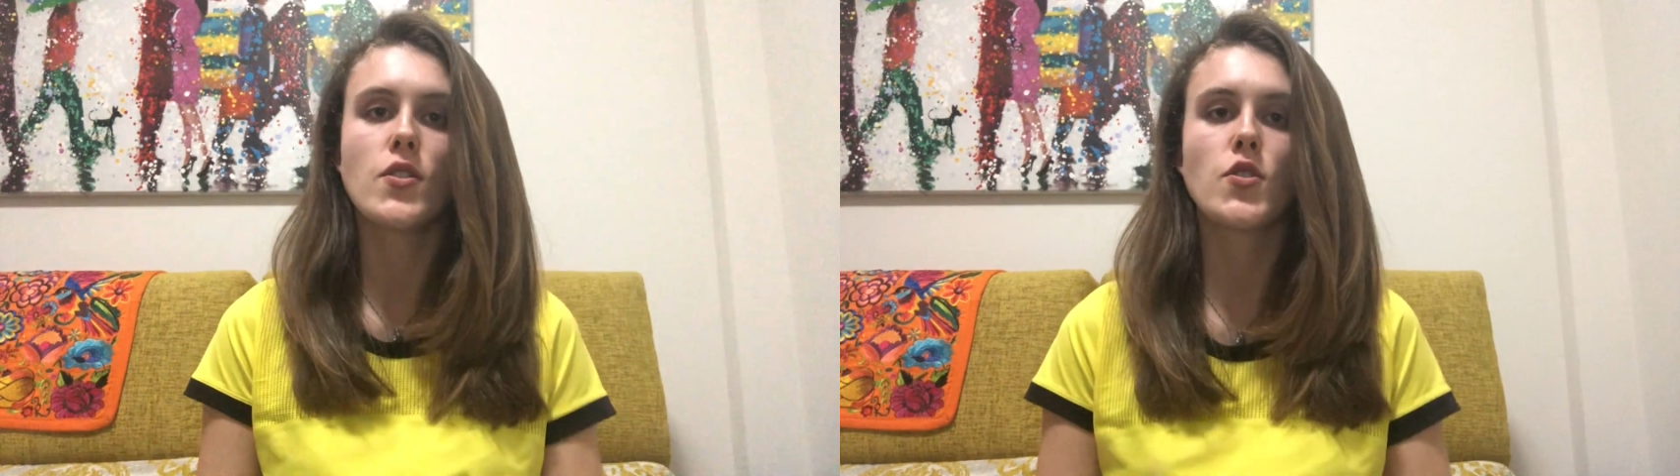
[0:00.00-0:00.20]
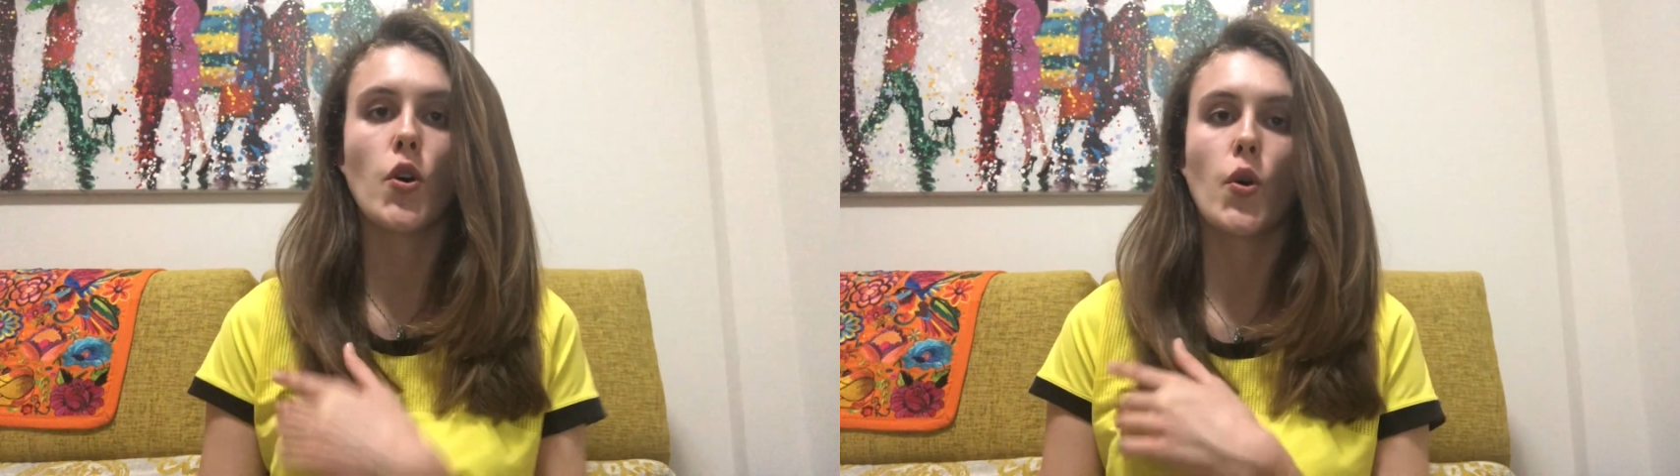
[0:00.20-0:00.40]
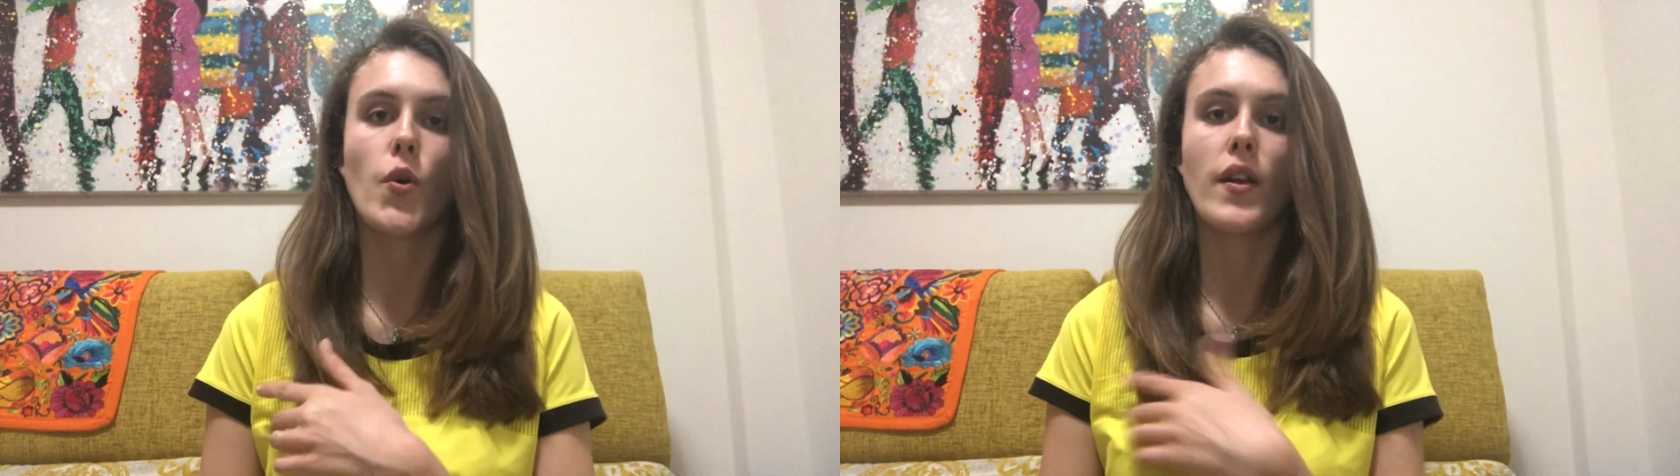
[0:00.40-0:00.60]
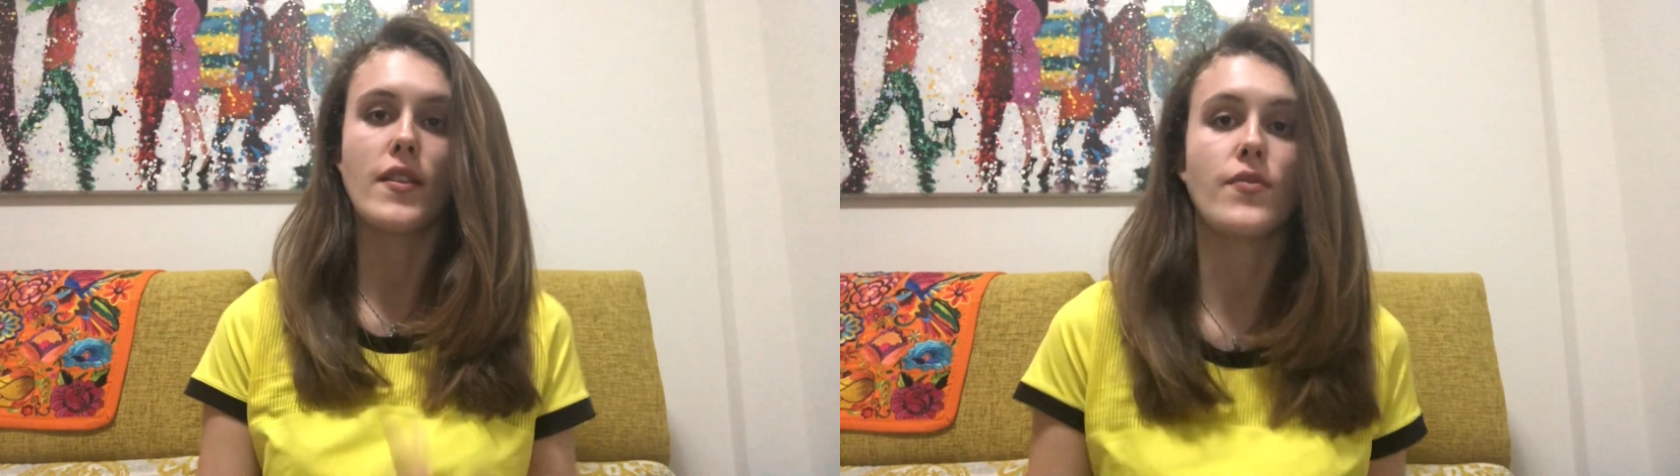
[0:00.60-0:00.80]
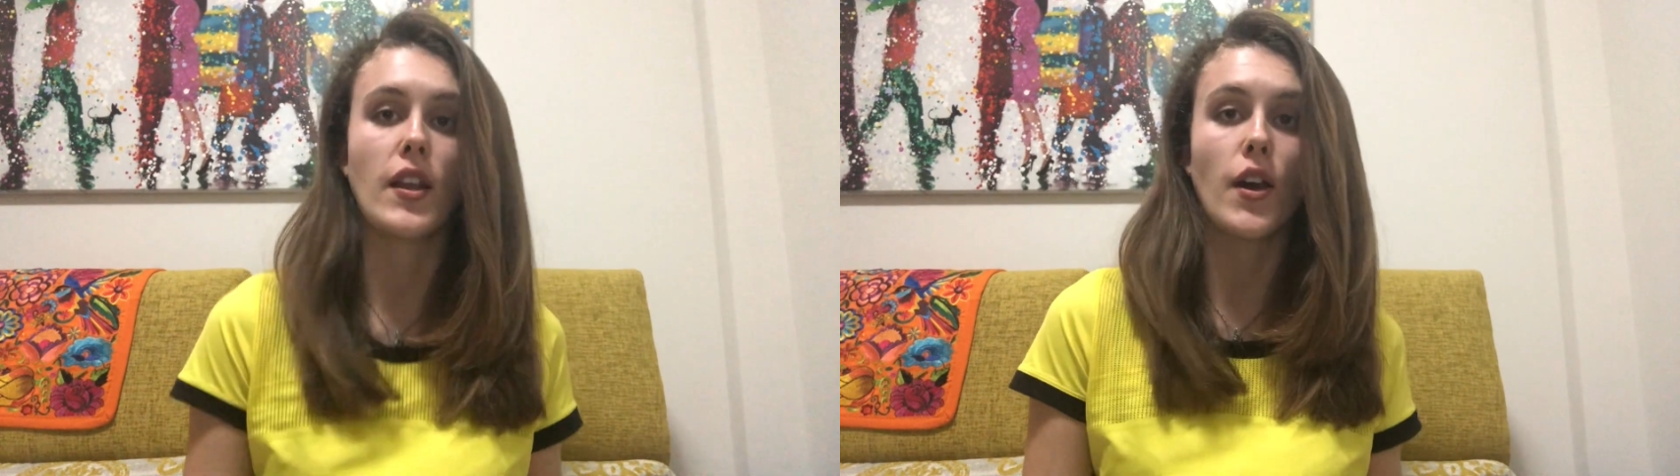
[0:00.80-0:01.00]
So in
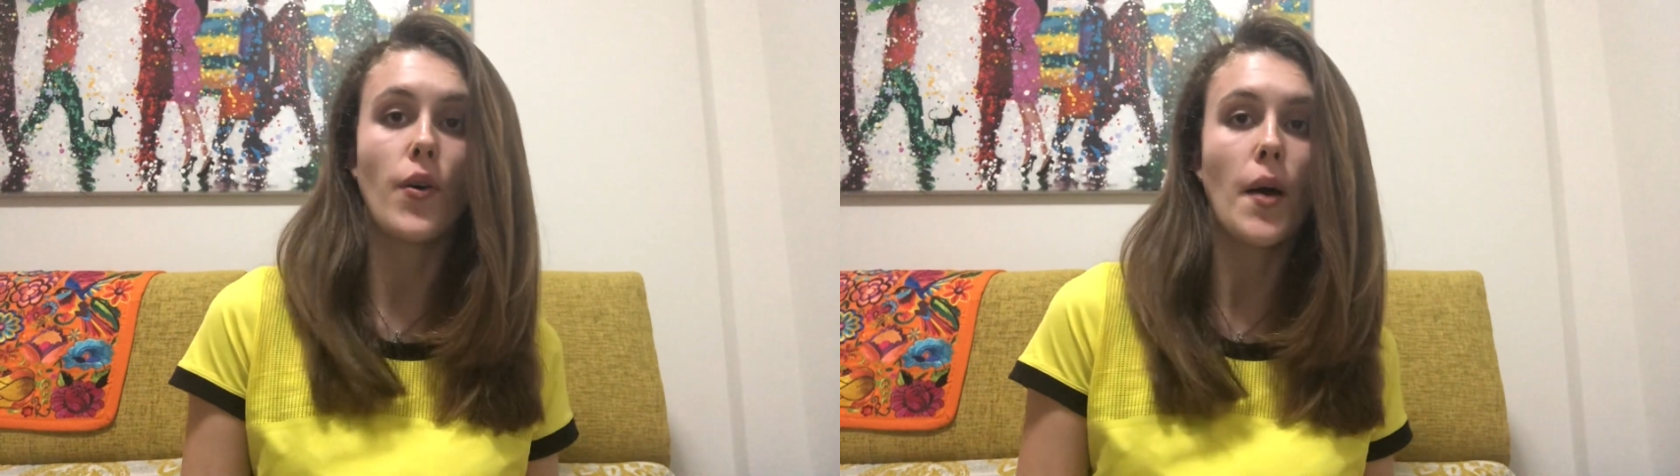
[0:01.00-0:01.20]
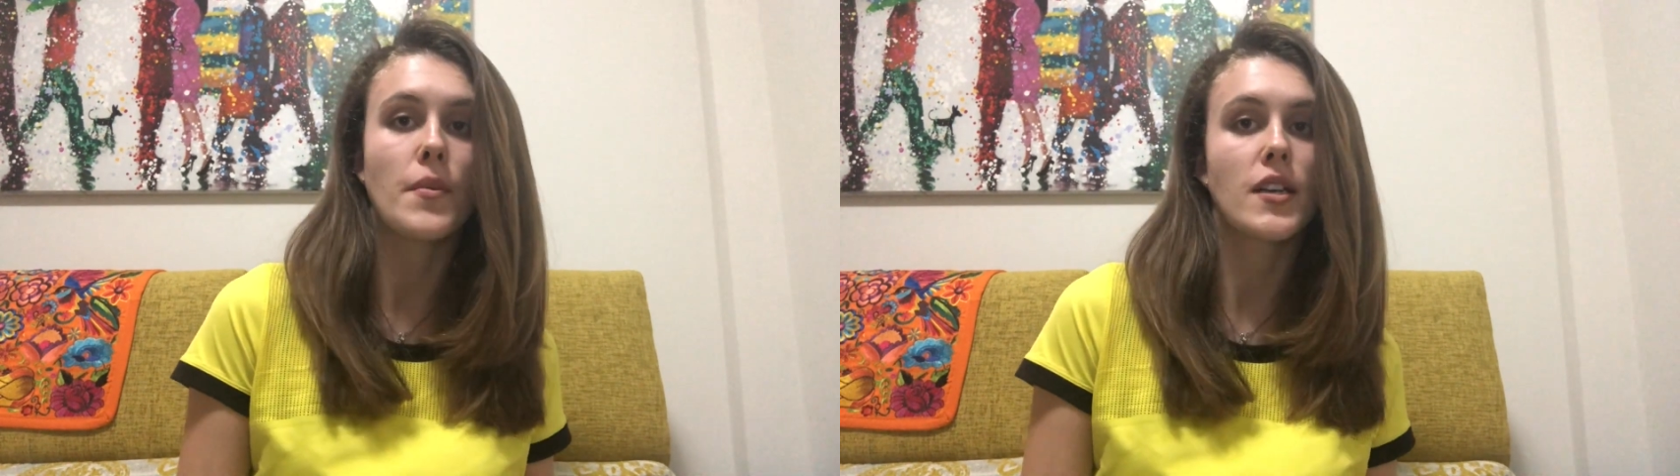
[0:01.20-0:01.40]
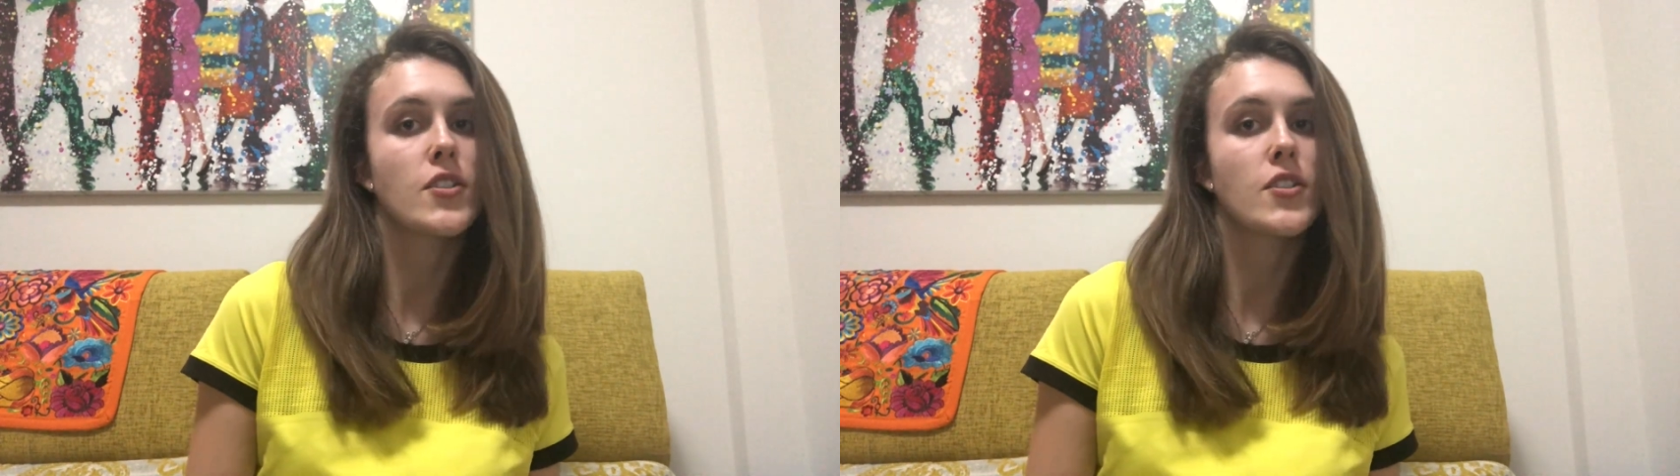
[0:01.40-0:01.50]
this video, I'm going